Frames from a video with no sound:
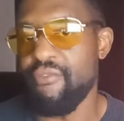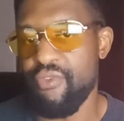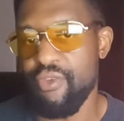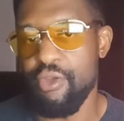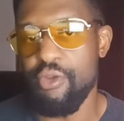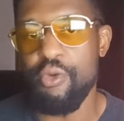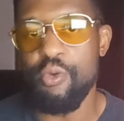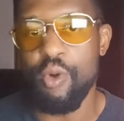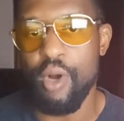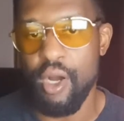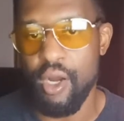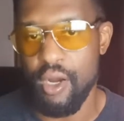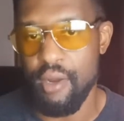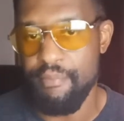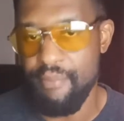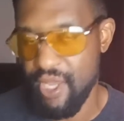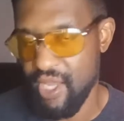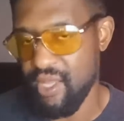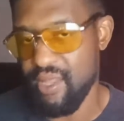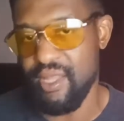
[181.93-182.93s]
if you are
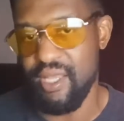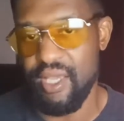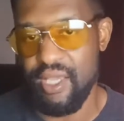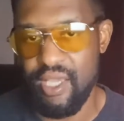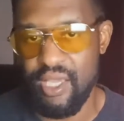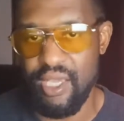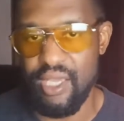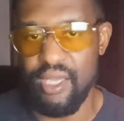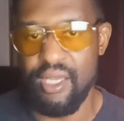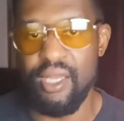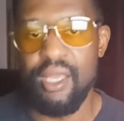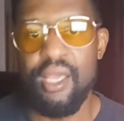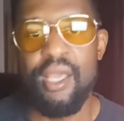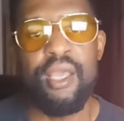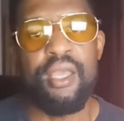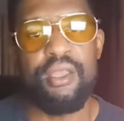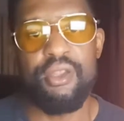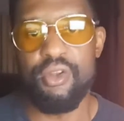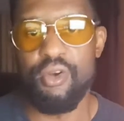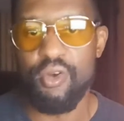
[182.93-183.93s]
a man that can
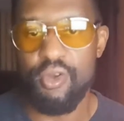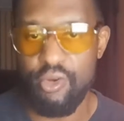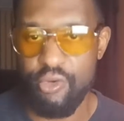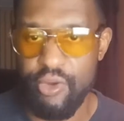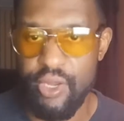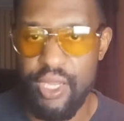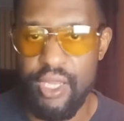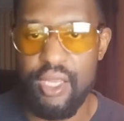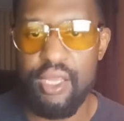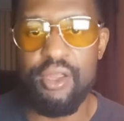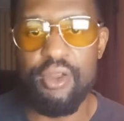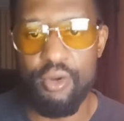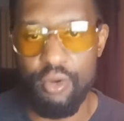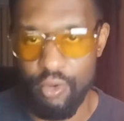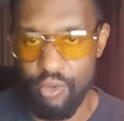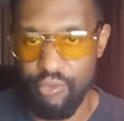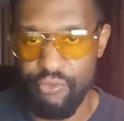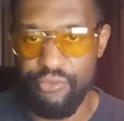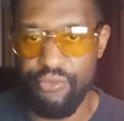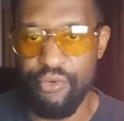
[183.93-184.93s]
create your
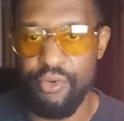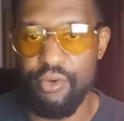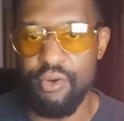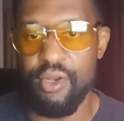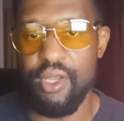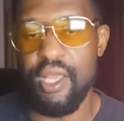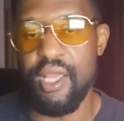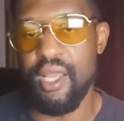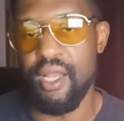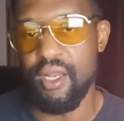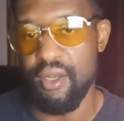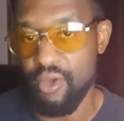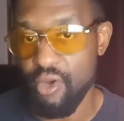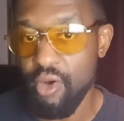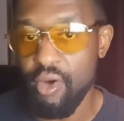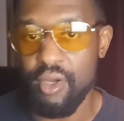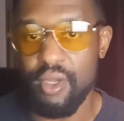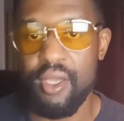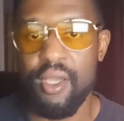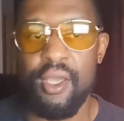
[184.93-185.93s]
own food and
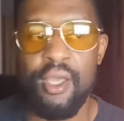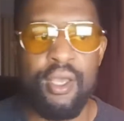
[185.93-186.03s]
cook.